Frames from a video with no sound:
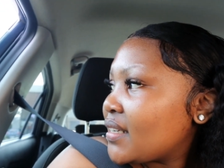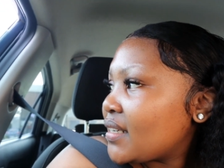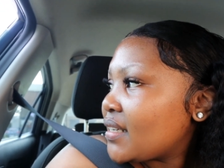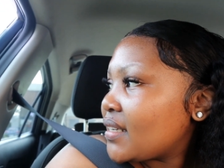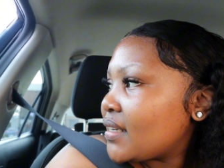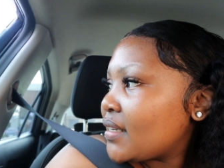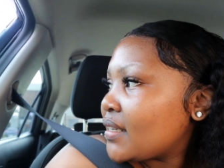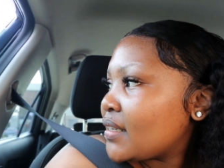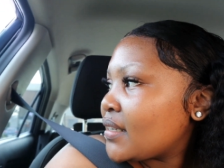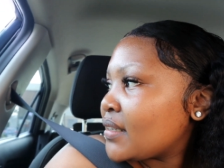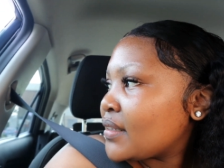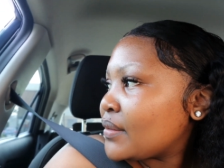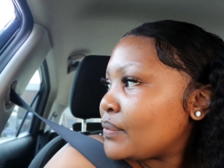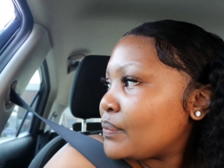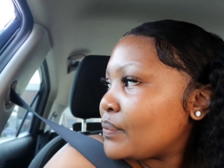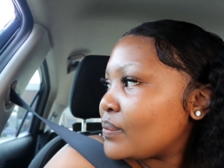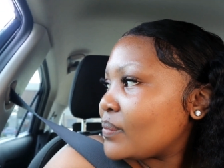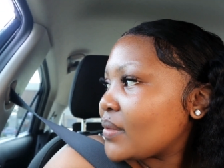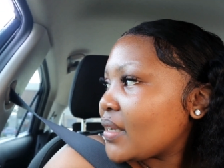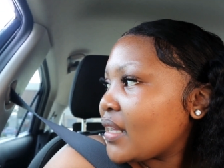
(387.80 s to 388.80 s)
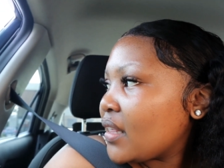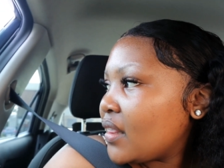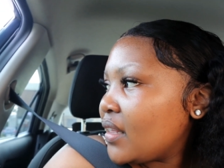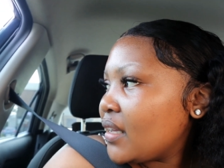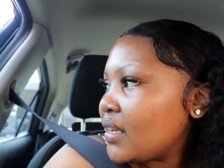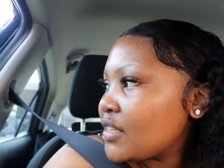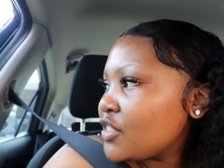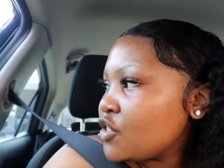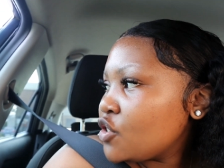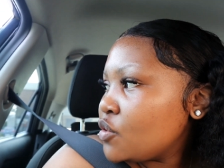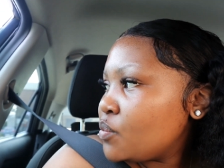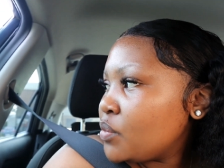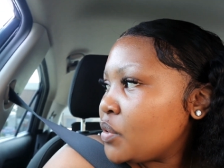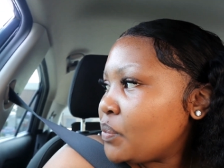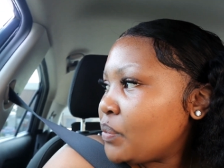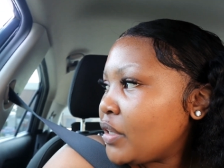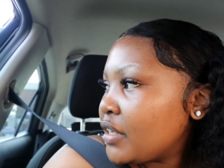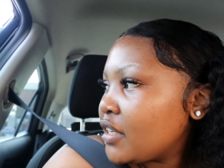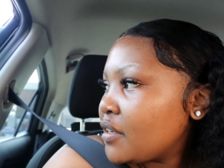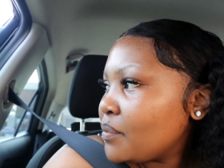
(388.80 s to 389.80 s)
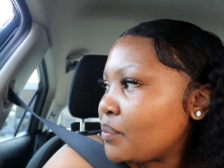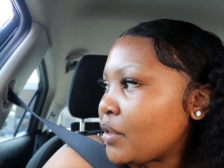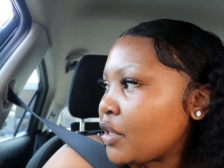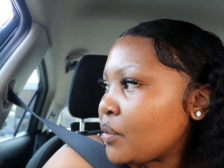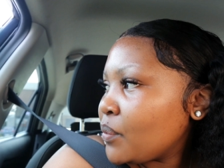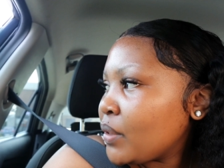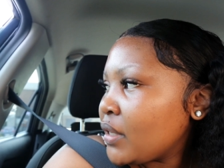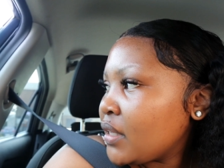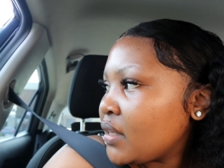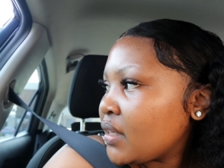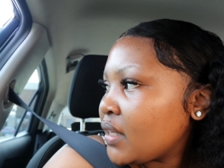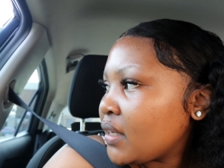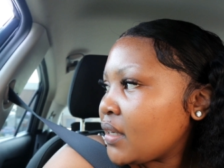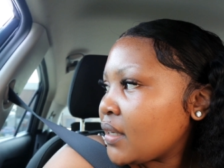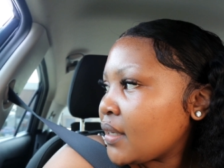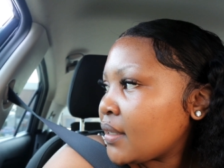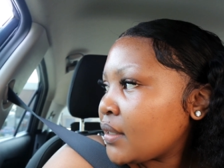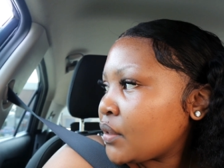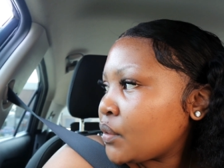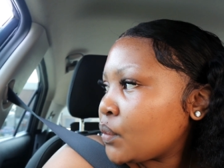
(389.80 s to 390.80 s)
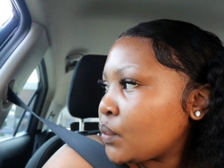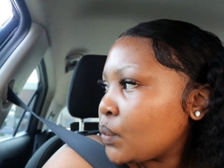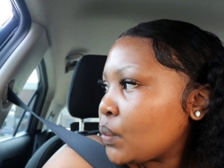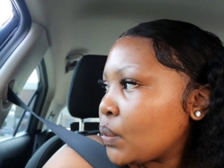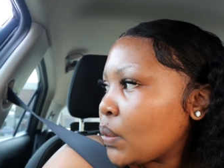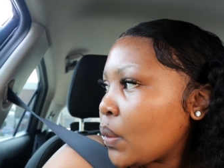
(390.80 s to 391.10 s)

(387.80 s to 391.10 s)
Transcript: I think I should be making my way there now,